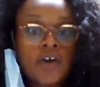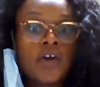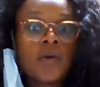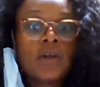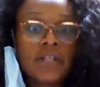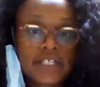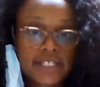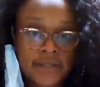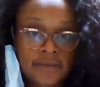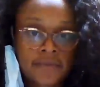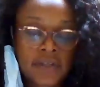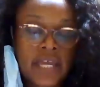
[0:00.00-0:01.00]
Who do we look
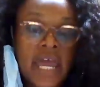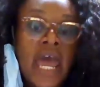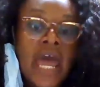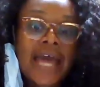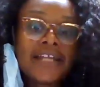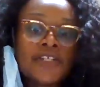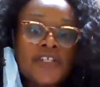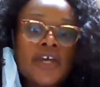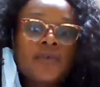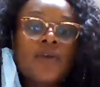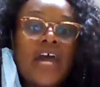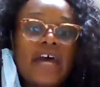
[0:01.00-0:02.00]
to? And
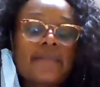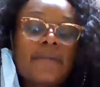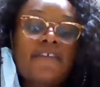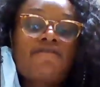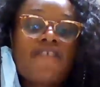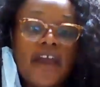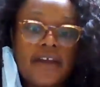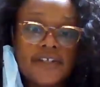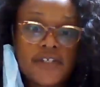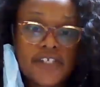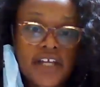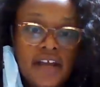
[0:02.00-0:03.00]
so you have to be very
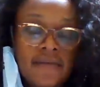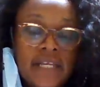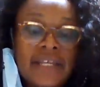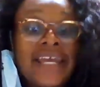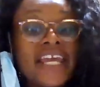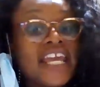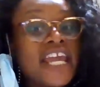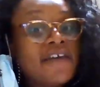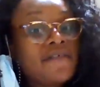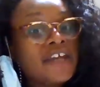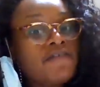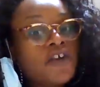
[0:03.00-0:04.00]
discerning,
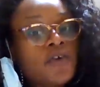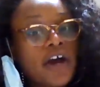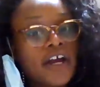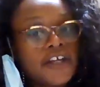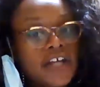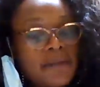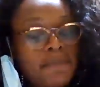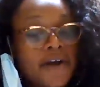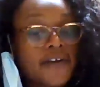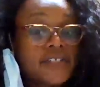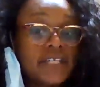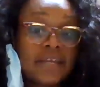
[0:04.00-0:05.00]
even if you are a young
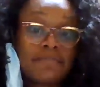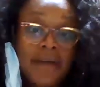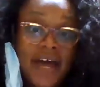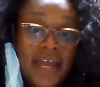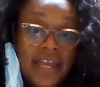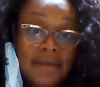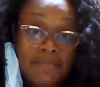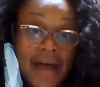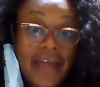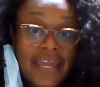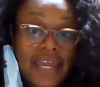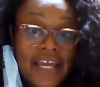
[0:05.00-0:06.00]
person. In my, in
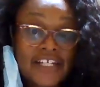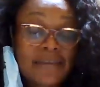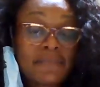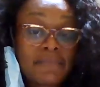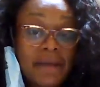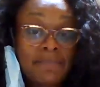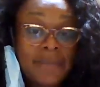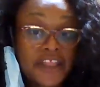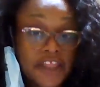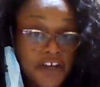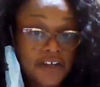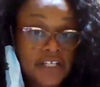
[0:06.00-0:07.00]
my age, I'm in my
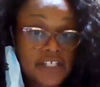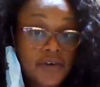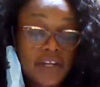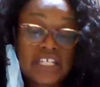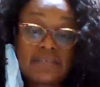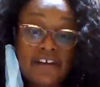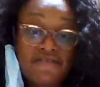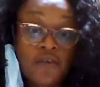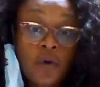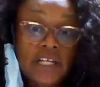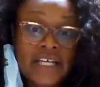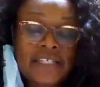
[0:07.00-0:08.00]
mid 30s, when it's my
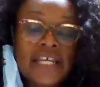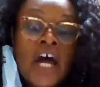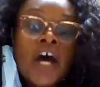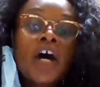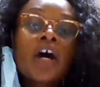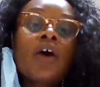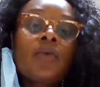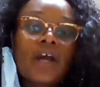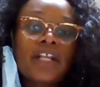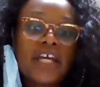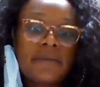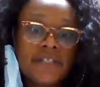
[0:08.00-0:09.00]
40s, who do
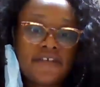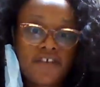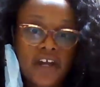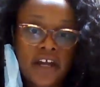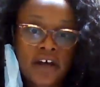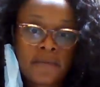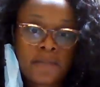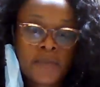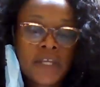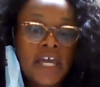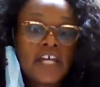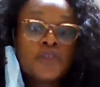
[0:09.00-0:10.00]
I look up to for help?
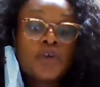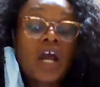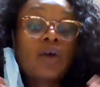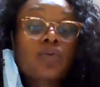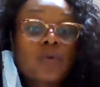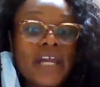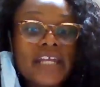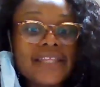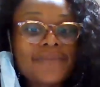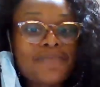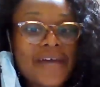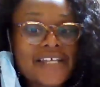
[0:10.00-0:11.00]
Do I read
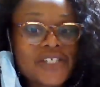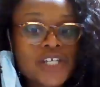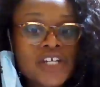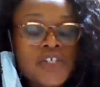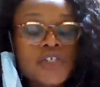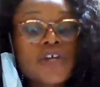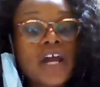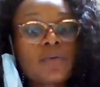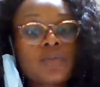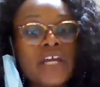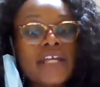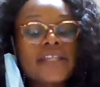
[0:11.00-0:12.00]
the message? Do I
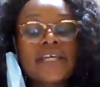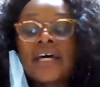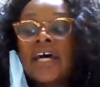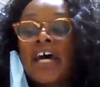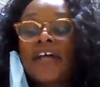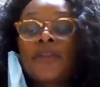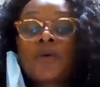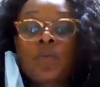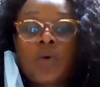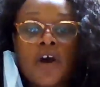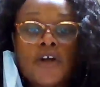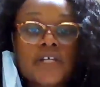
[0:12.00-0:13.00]
read the, the
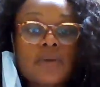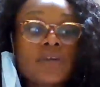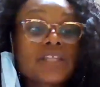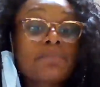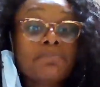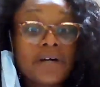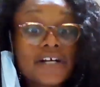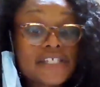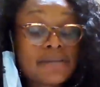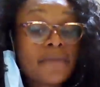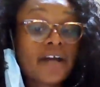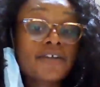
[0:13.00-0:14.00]
words? Do I read the
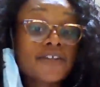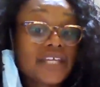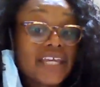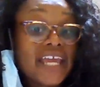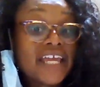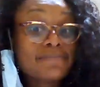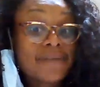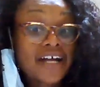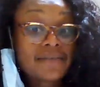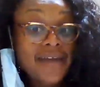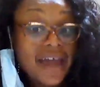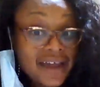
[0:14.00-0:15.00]
books of Martin Luther King and
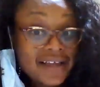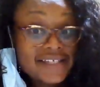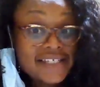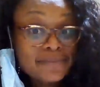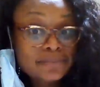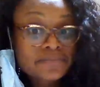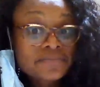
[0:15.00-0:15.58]
Malcolm X?